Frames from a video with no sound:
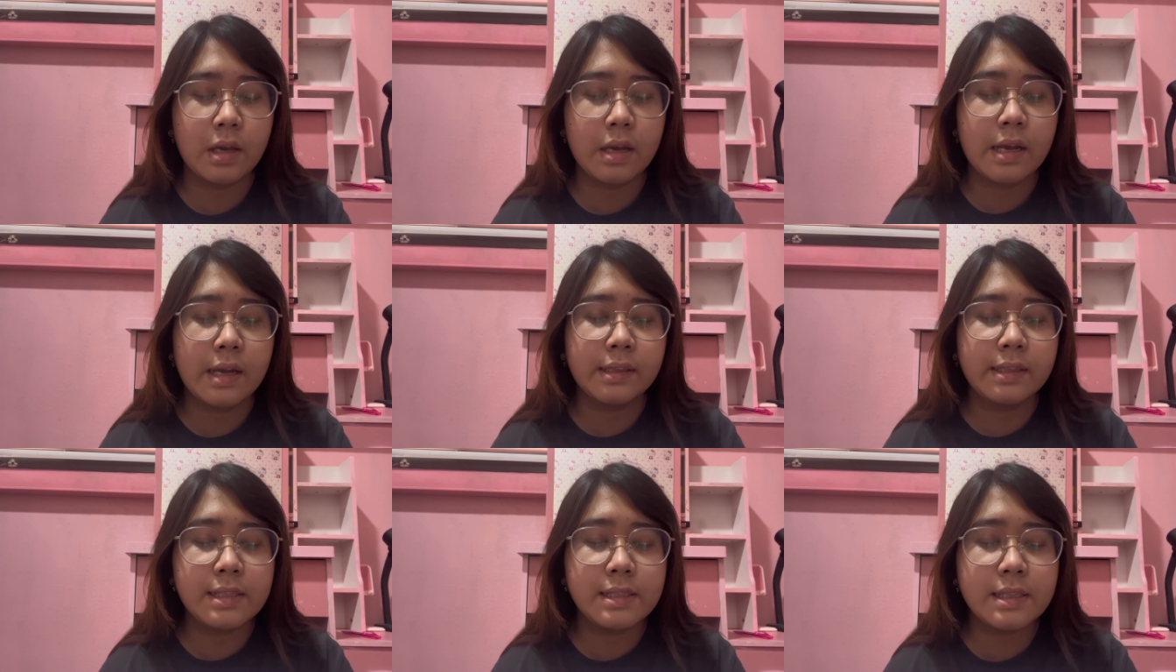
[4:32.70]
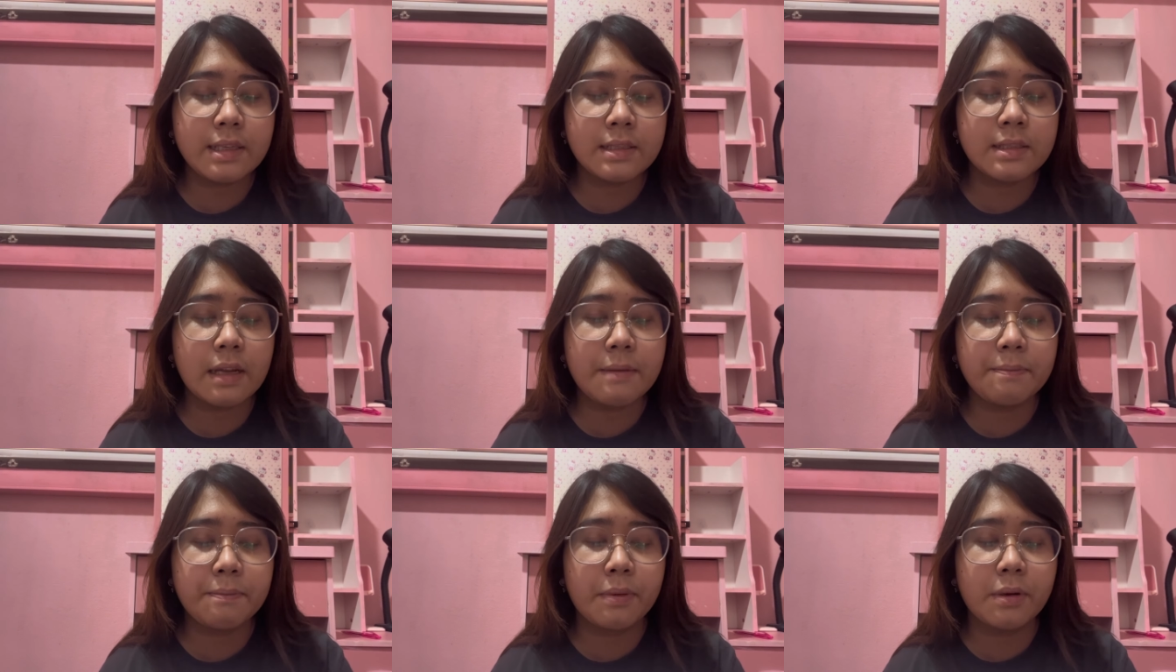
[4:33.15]
These
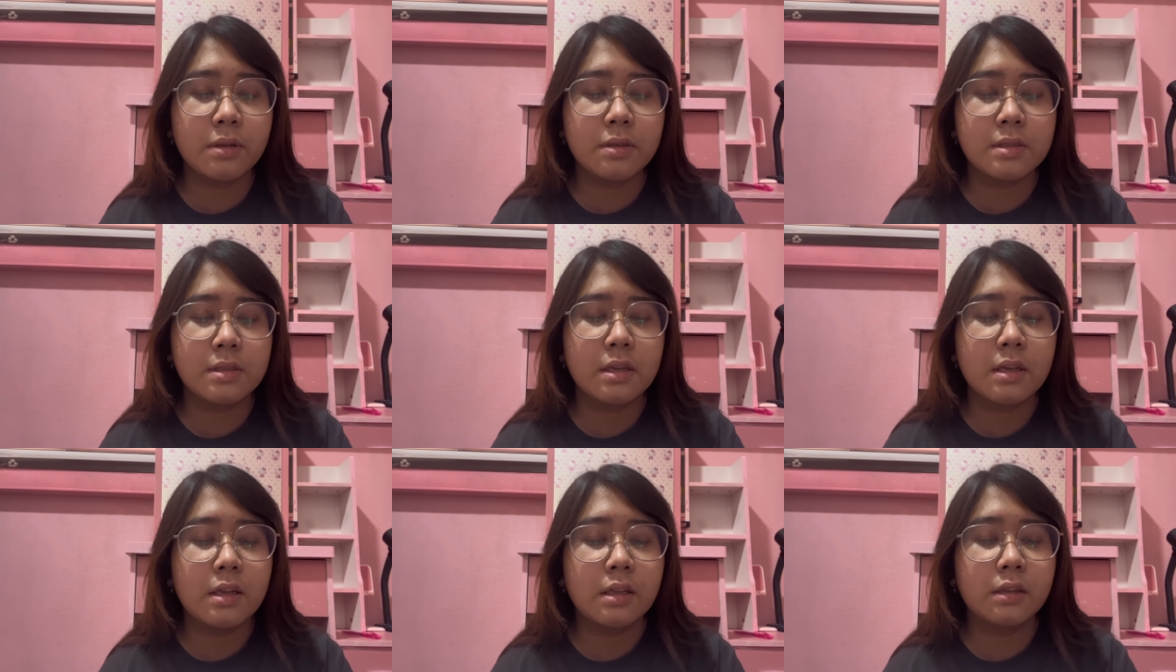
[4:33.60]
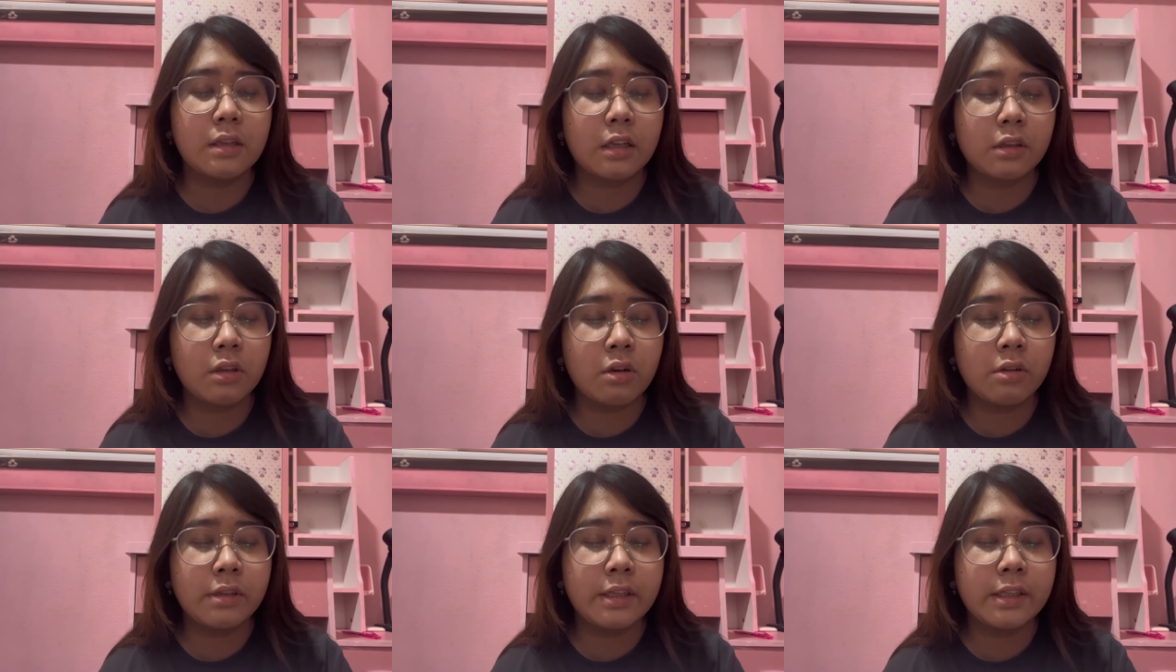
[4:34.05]
examples
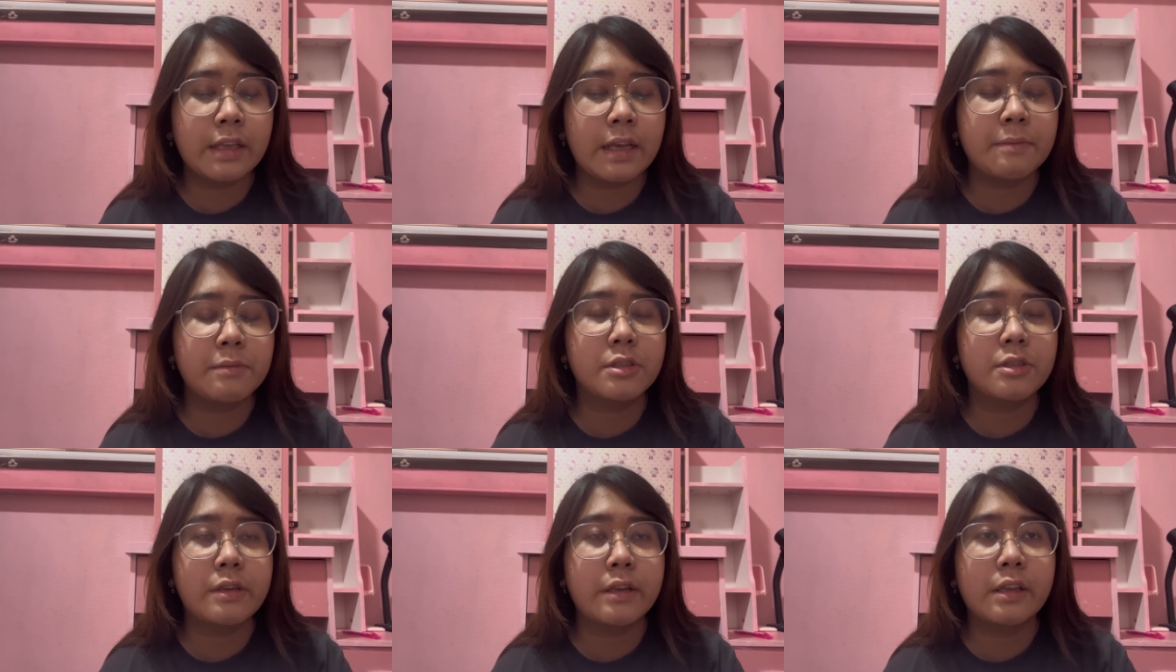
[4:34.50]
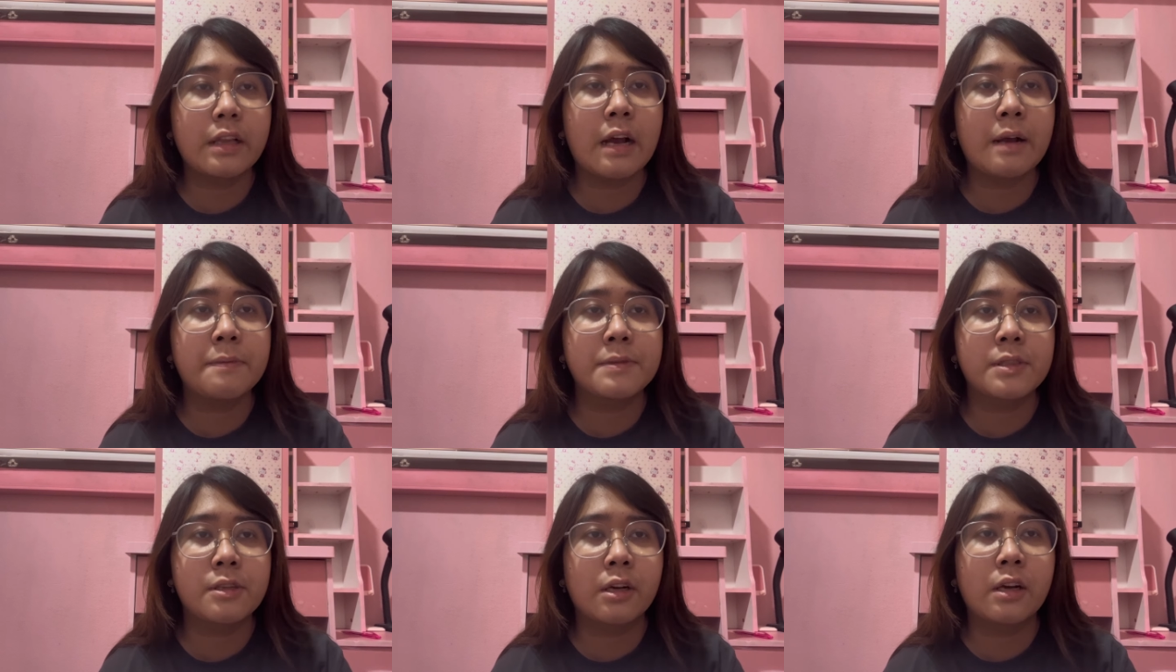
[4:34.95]
not only demonstrate
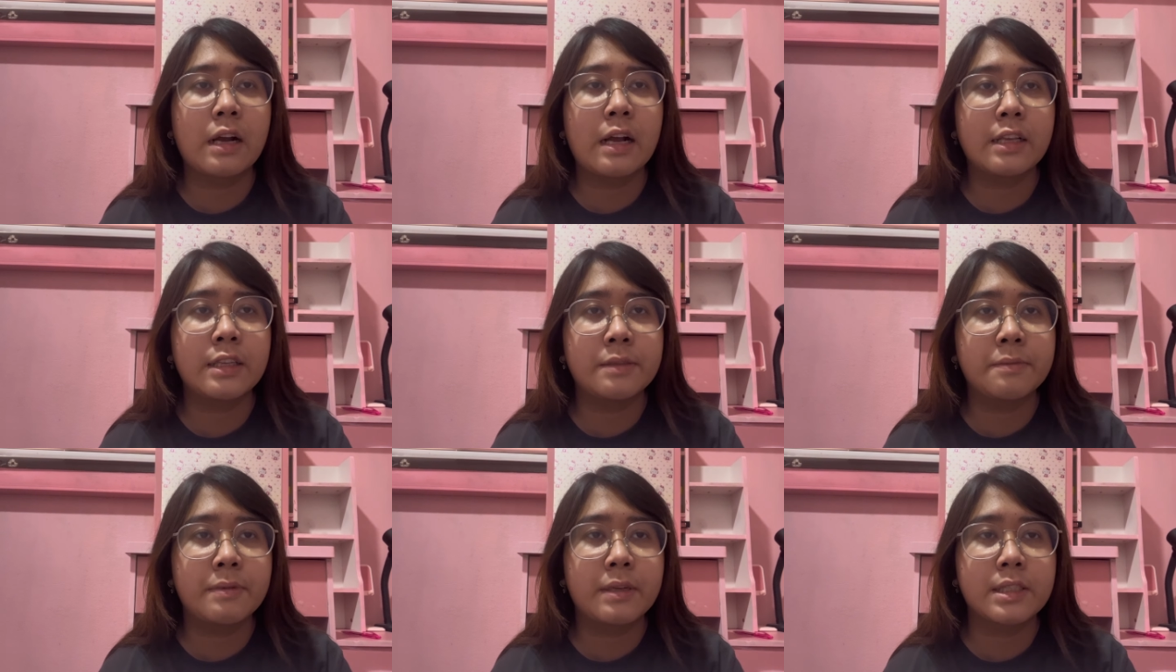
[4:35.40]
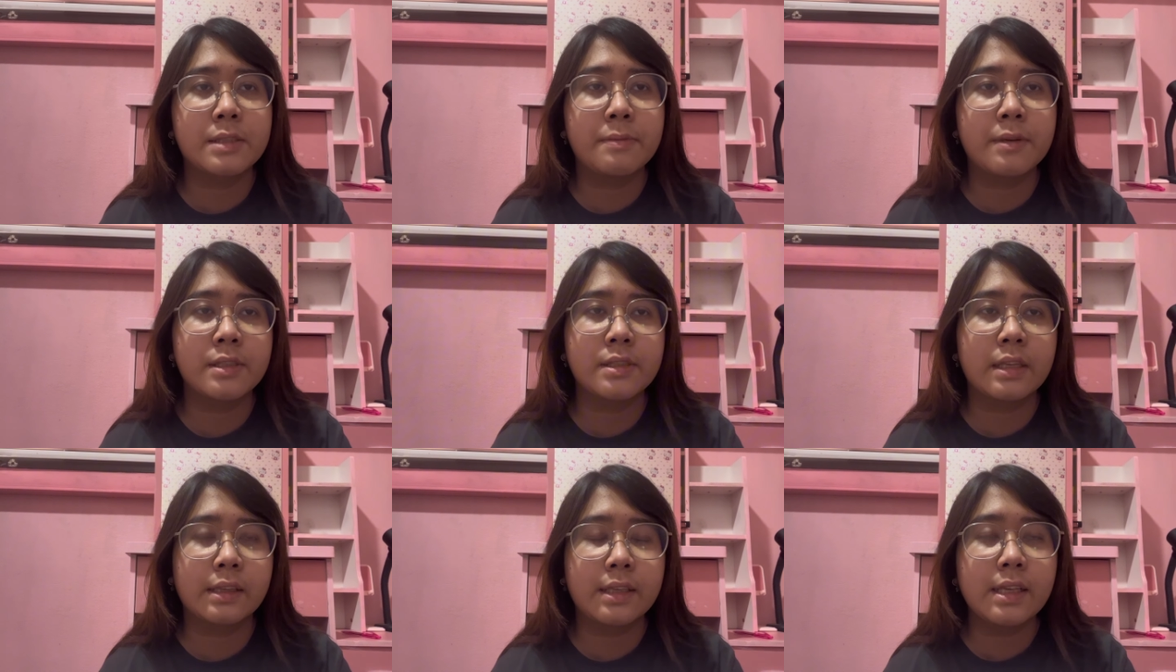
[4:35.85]
abstract algebra's
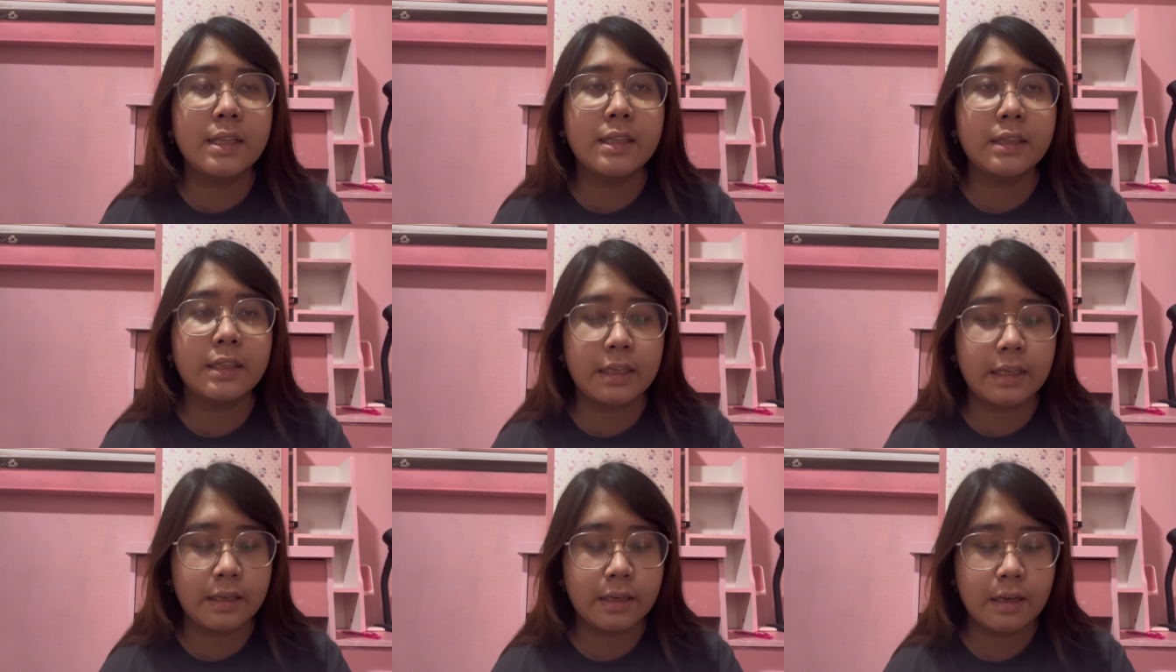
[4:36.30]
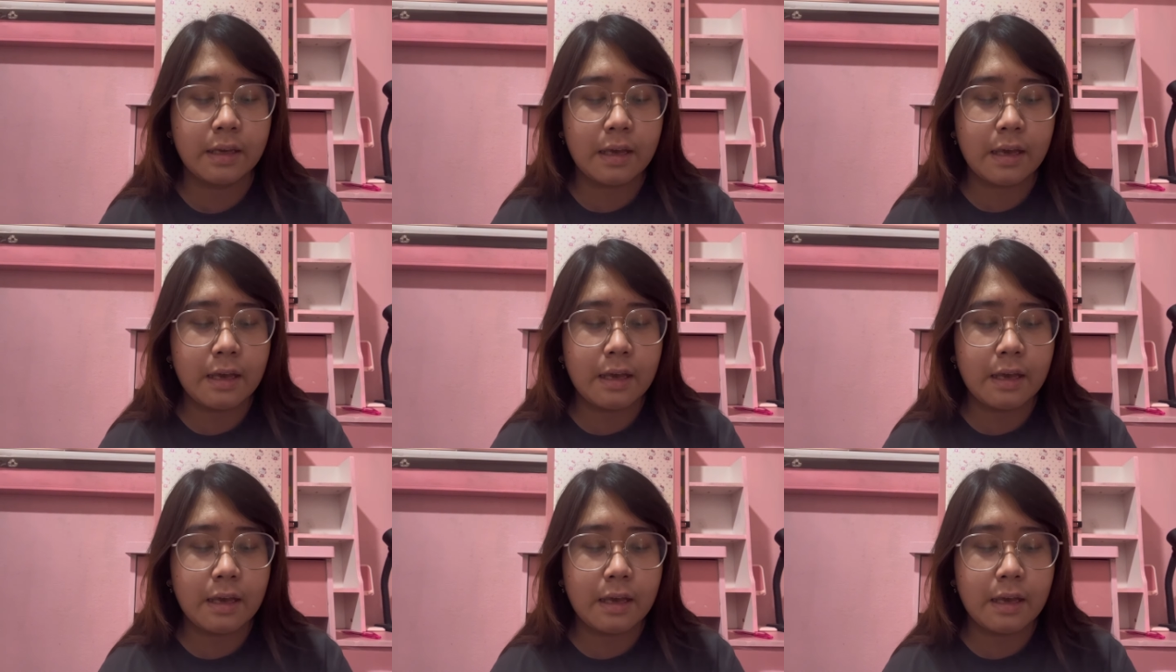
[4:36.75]
versatility,